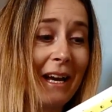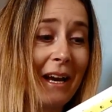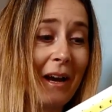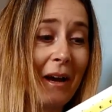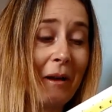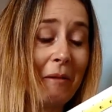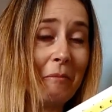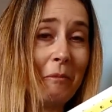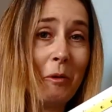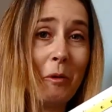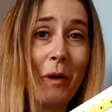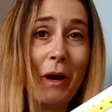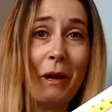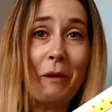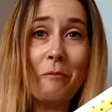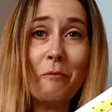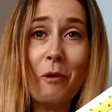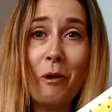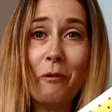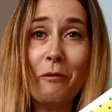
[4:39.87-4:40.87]
I'm
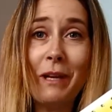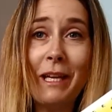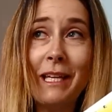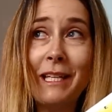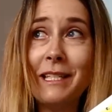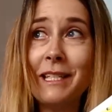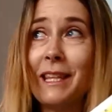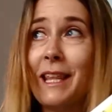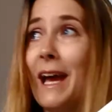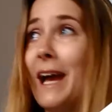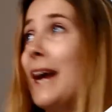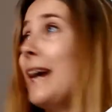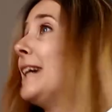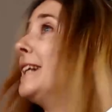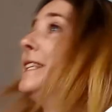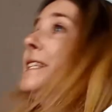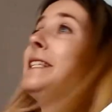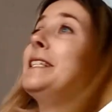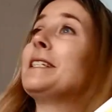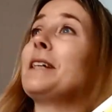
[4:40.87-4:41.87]
quite worried that
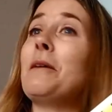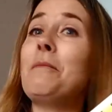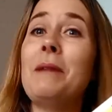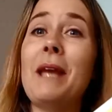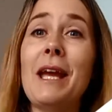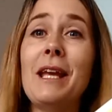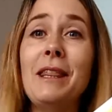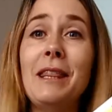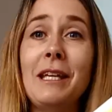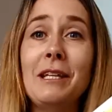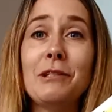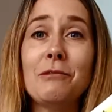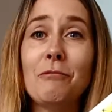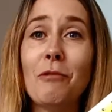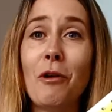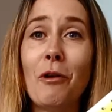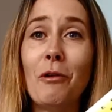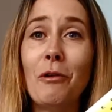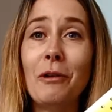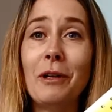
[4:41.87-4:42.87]
I'm getting things
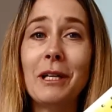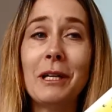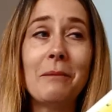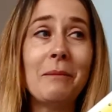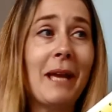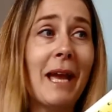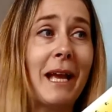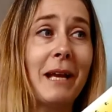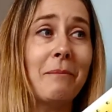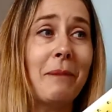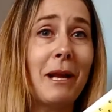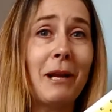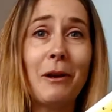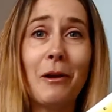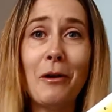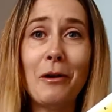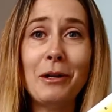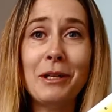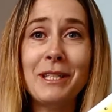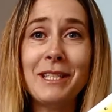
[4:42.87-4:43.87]
wrong and I'm getting a bit
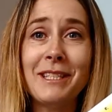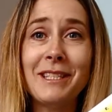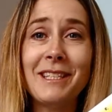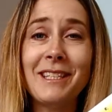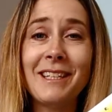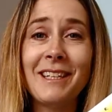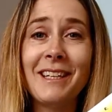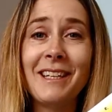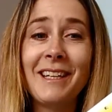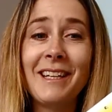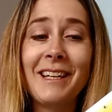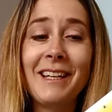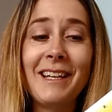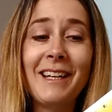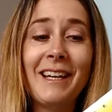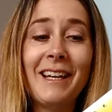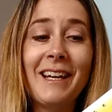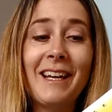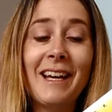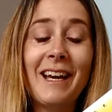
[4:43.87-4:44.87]
lost.
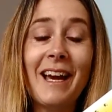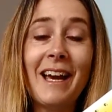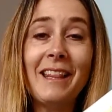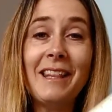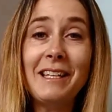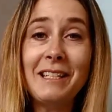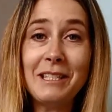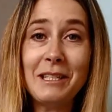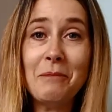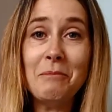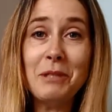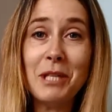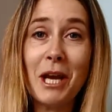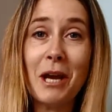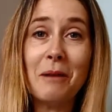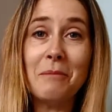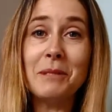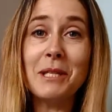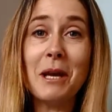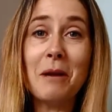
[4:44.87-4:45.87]
And then
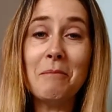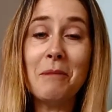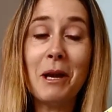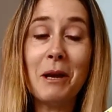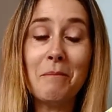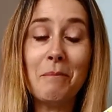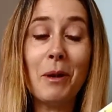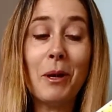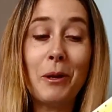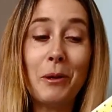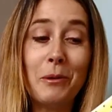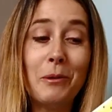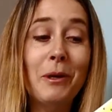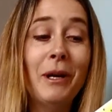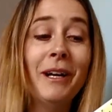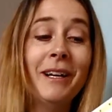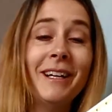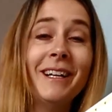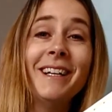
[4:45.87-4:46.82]
sometimes I'm like Pooh.